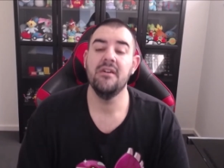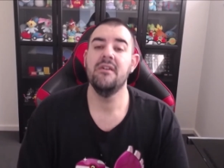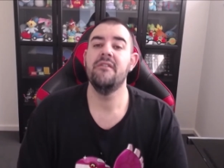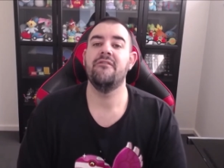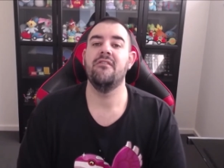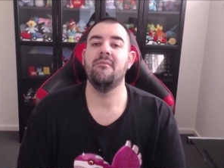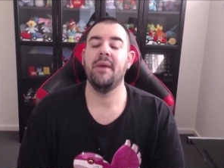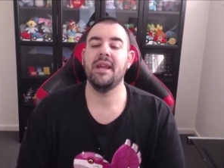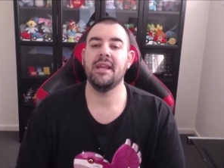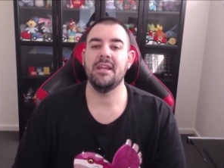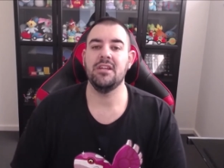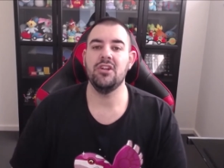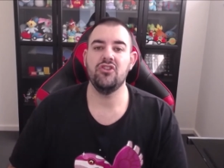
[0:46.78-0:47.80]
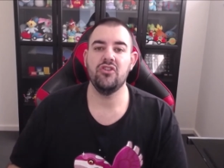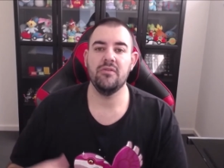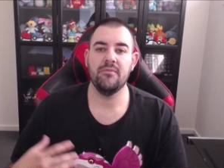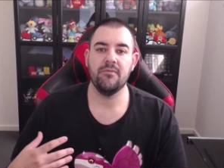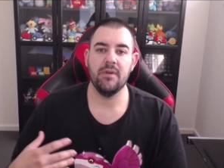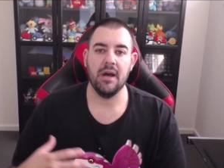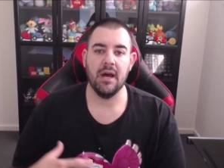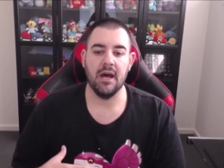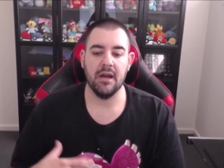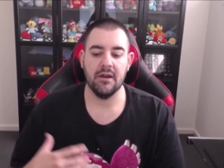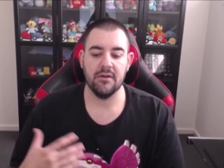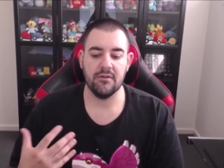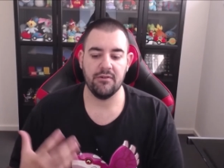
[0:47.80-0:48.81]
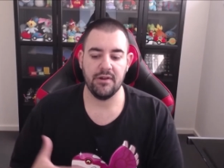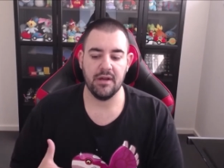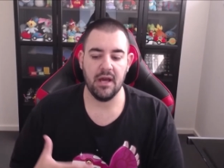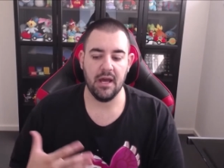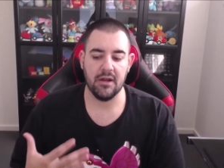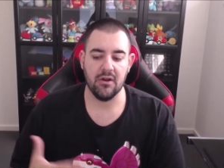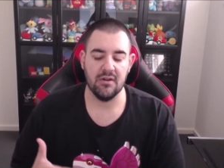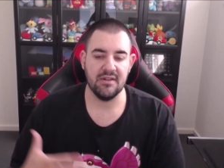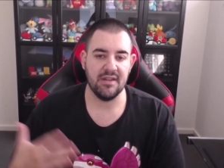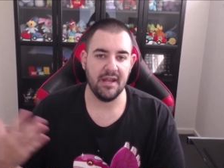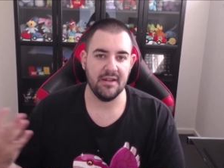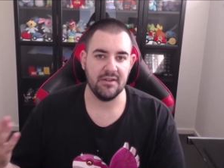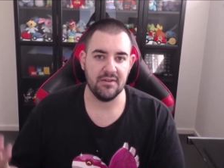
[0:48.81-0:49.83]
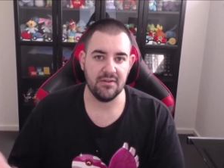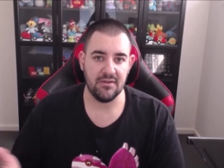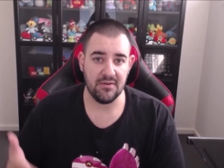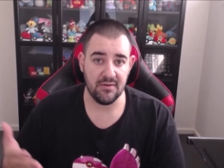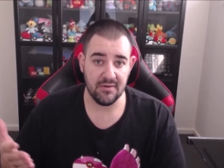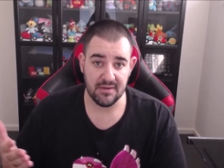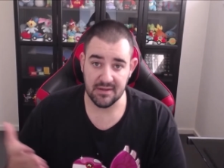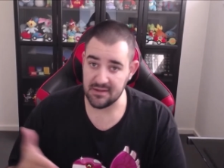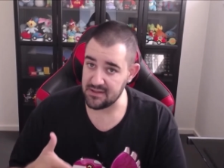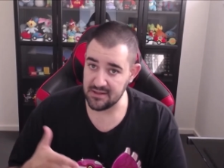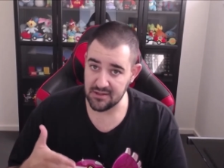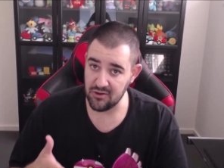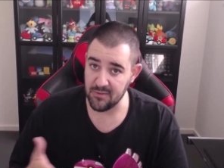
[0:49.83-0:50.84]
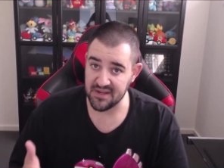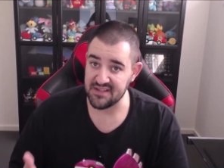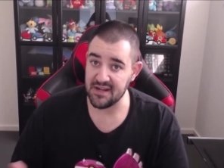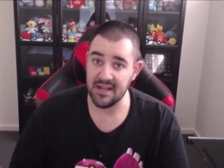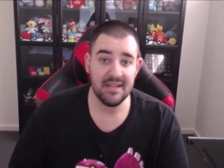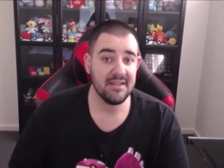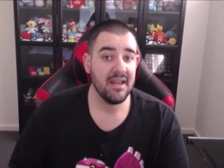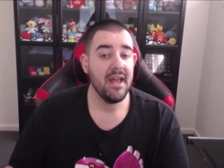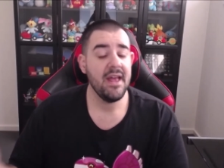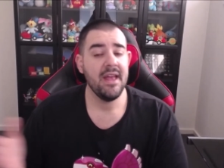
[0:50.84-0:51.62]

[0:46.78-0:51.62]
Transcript: from making YouTube uh, uh, content to do my studies,